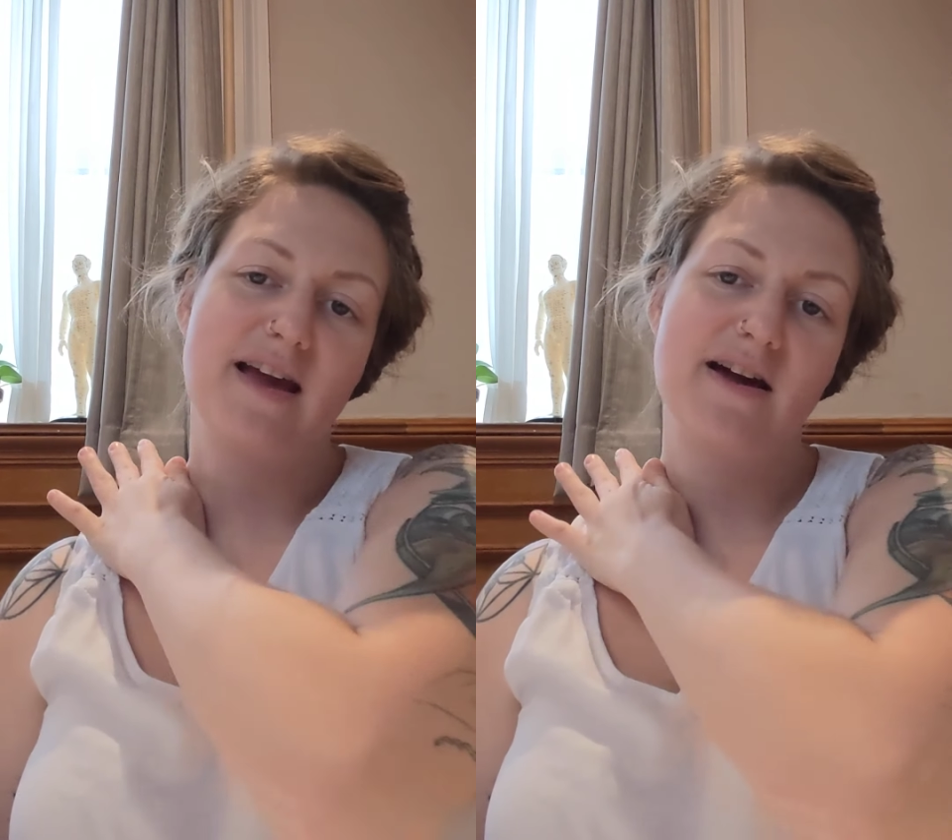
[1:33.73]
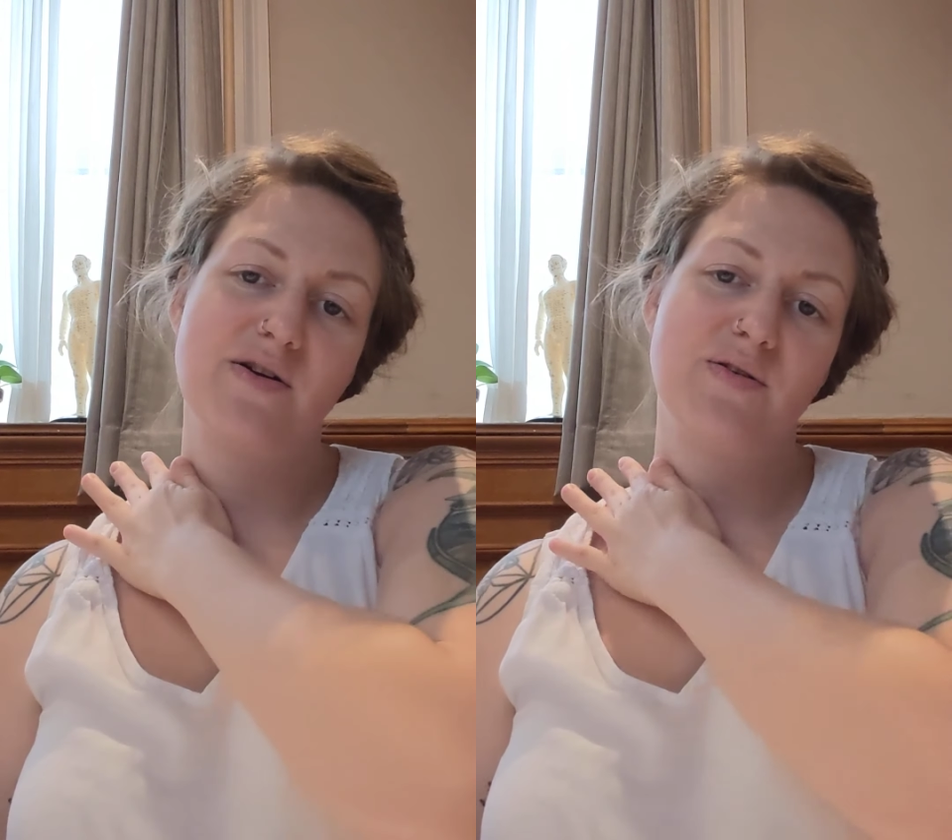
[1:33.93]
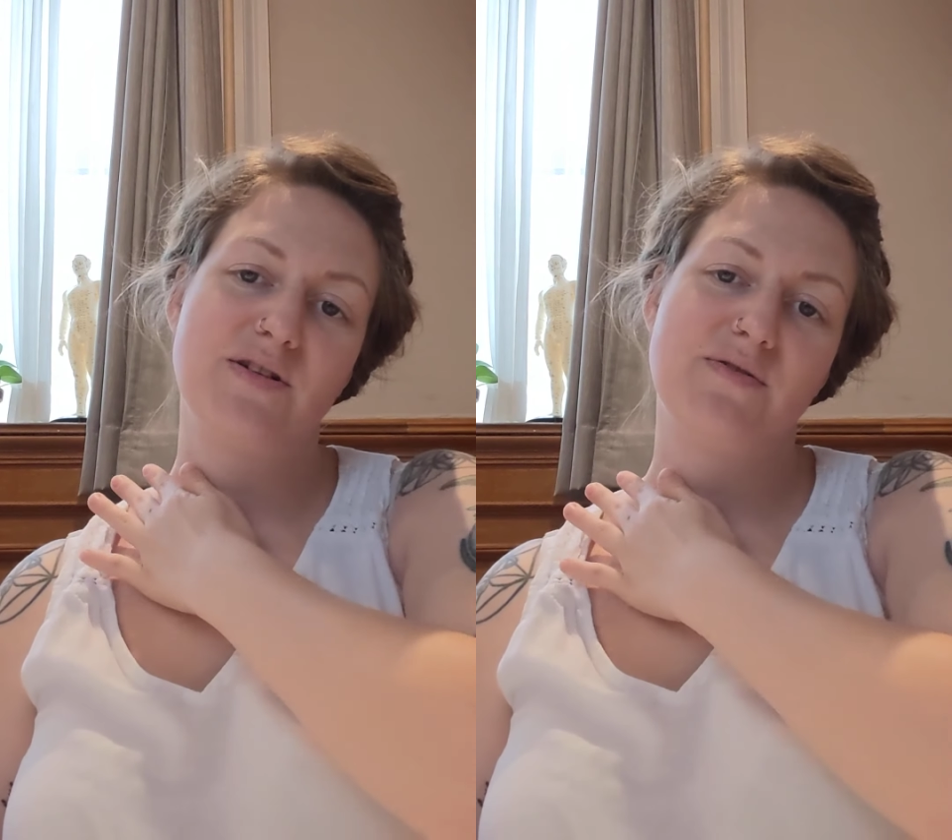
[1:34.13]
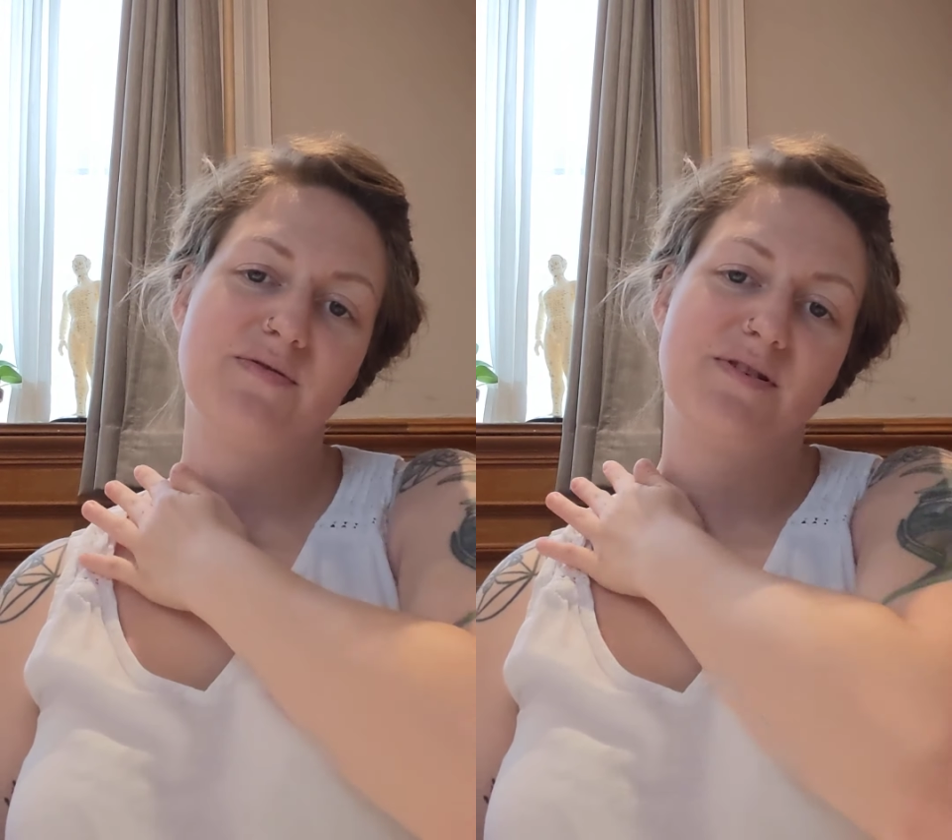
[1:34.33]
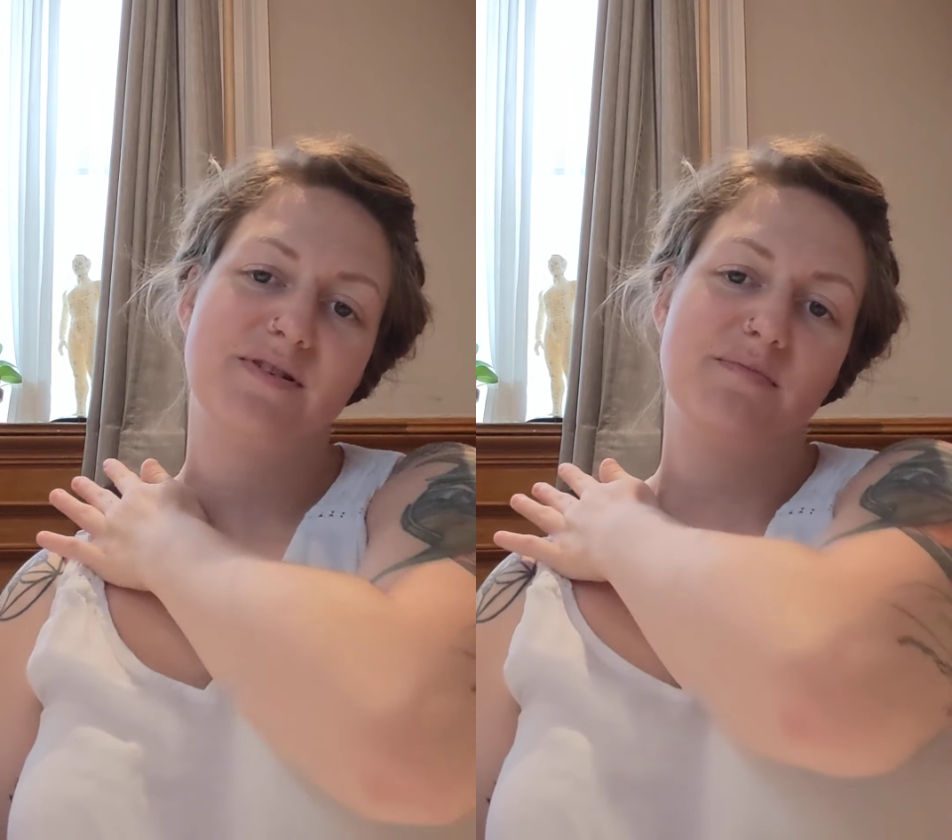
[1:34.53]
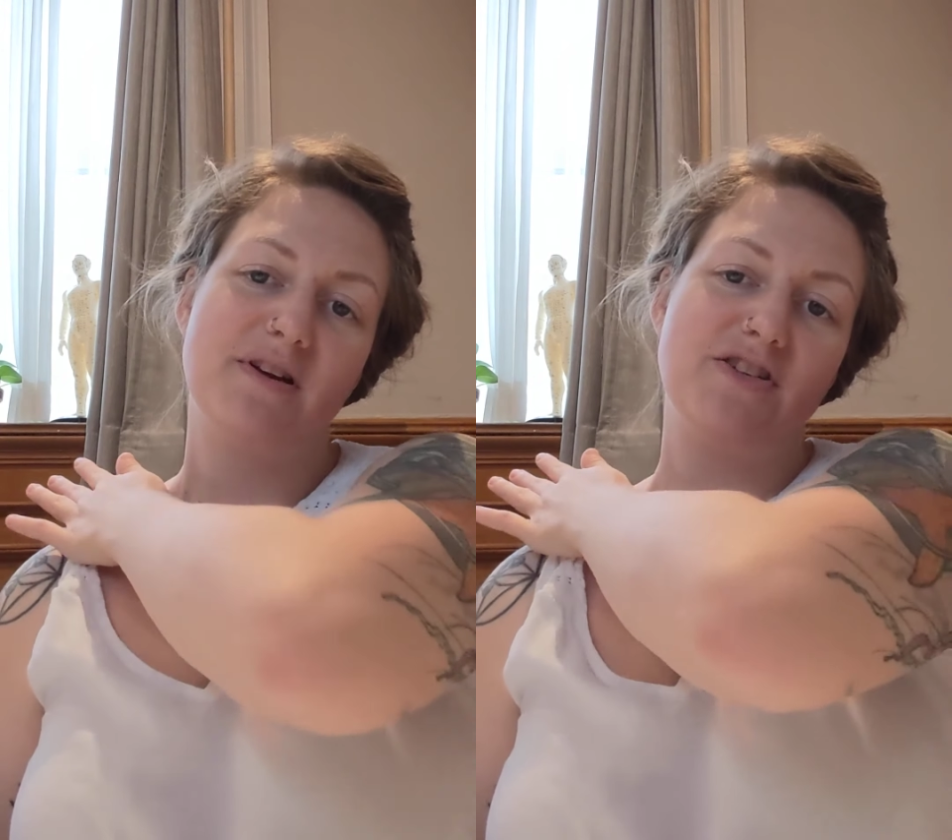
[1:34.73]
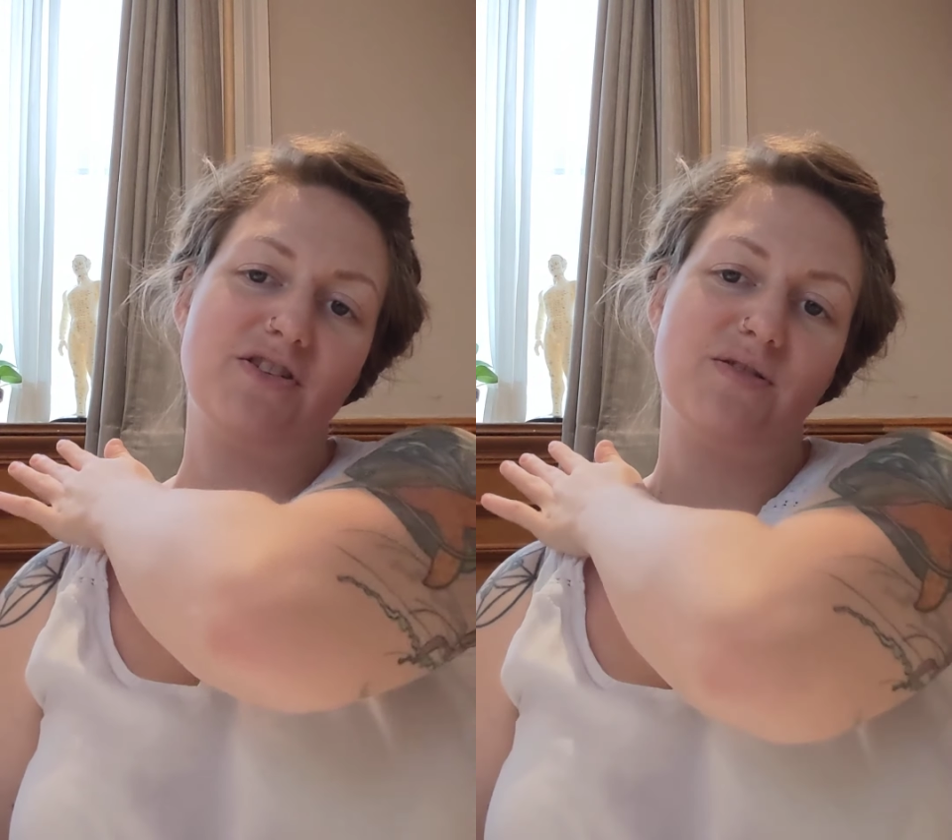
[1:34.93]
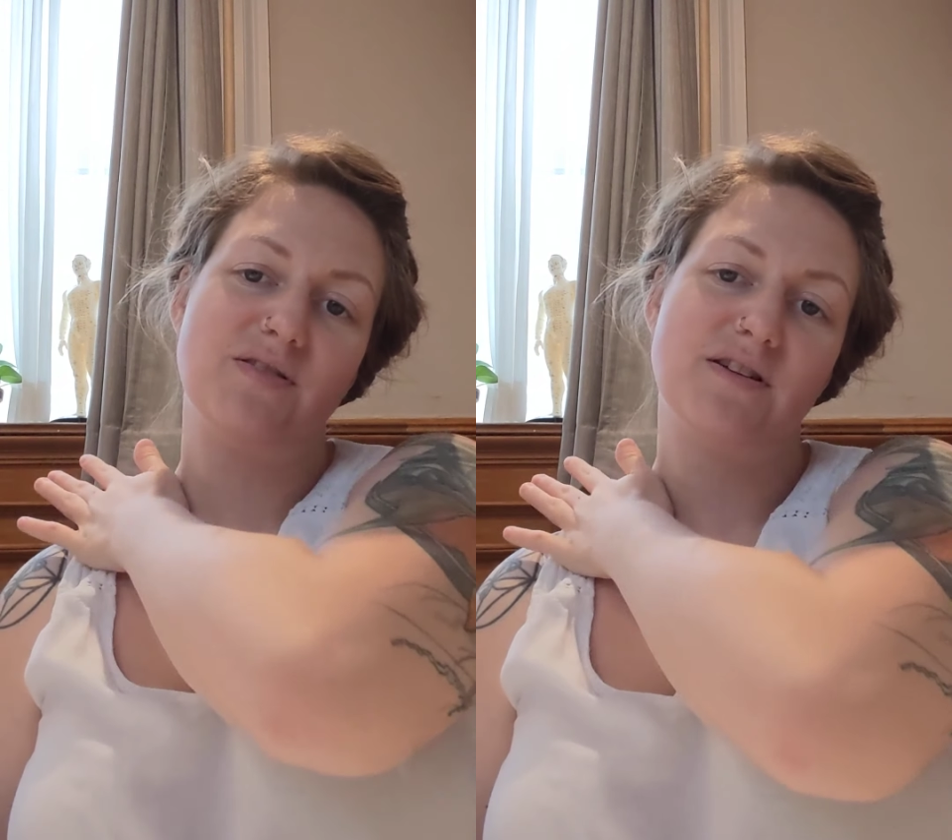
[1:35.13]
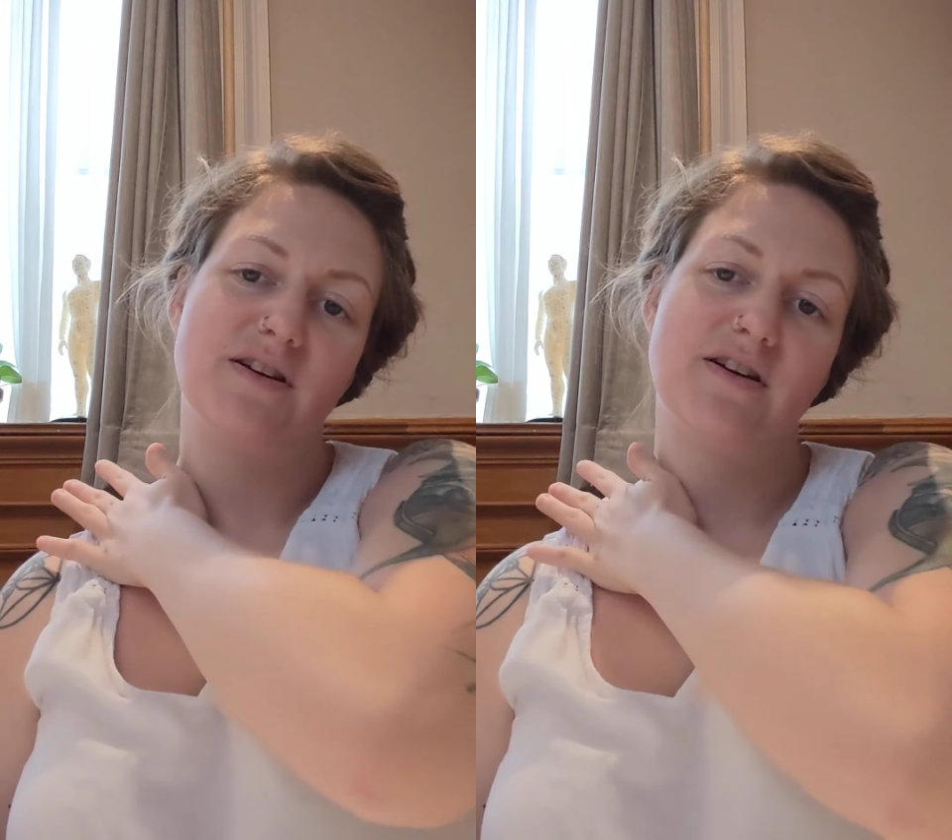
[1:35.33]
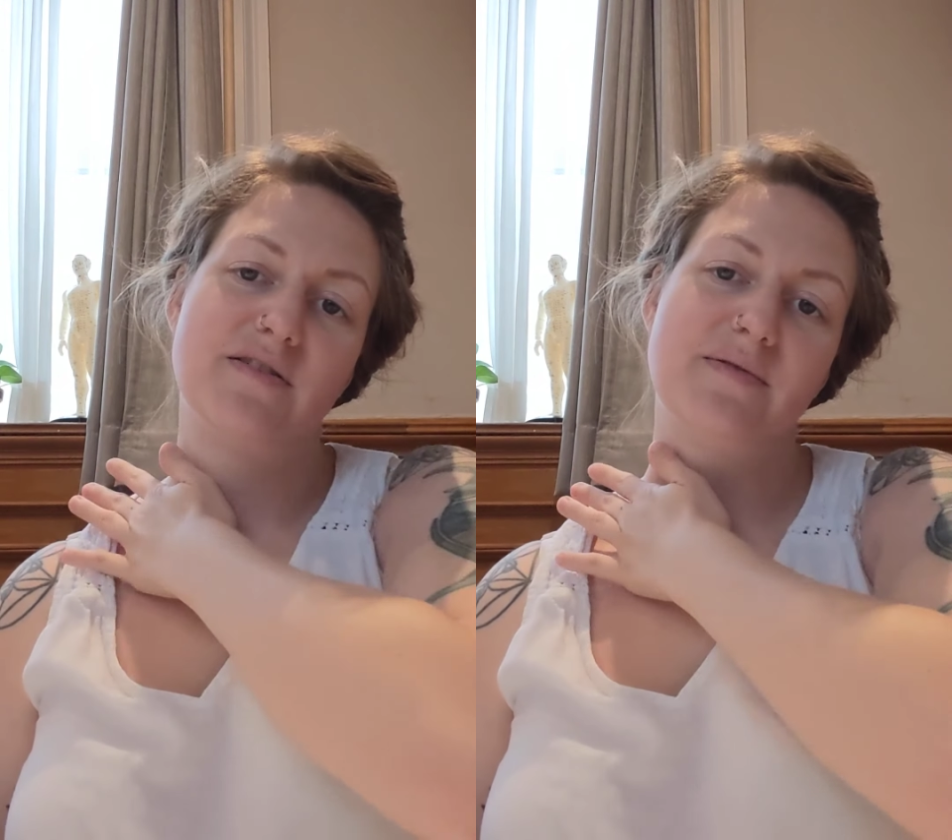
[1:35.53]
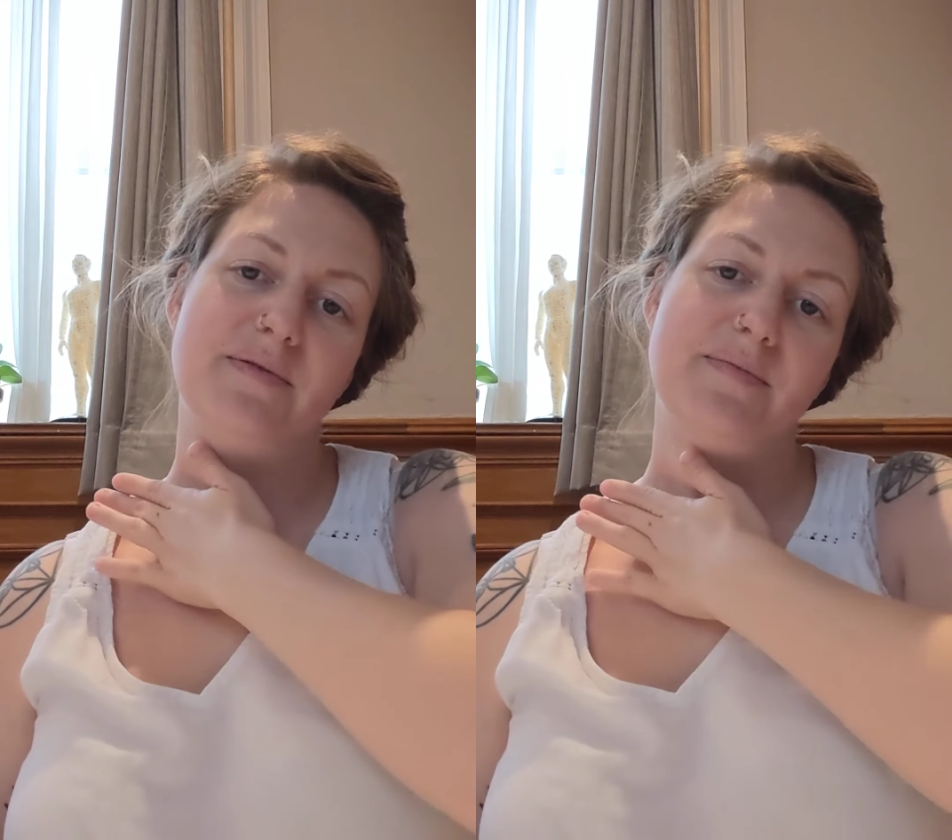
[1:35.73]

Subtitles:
out towards my shoulder.